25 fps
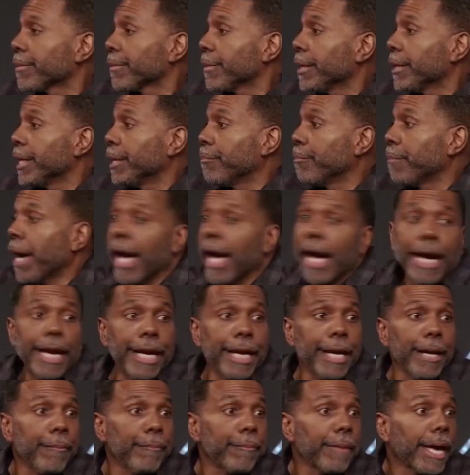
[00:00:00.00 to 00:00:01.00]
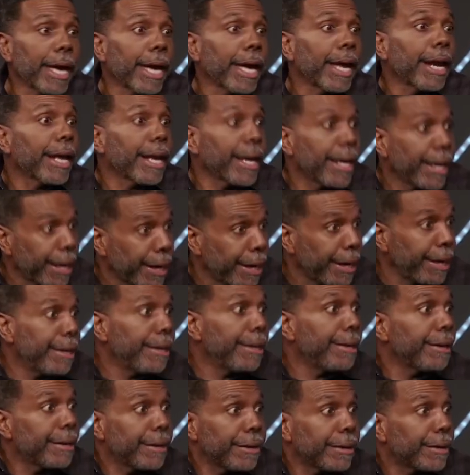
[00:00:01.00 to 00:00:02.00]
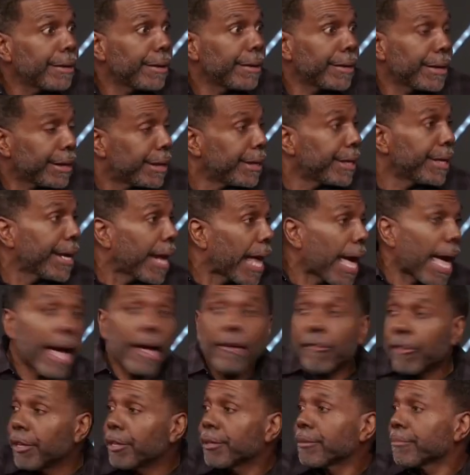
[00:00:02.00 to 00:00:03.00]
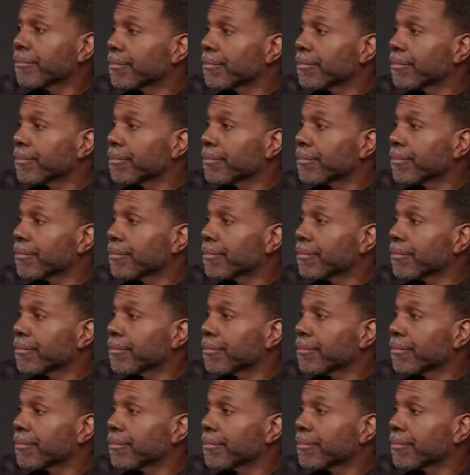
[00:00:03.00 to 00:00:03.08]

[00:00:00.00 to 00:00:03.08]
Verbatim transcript: He made him and he, he didn't have it.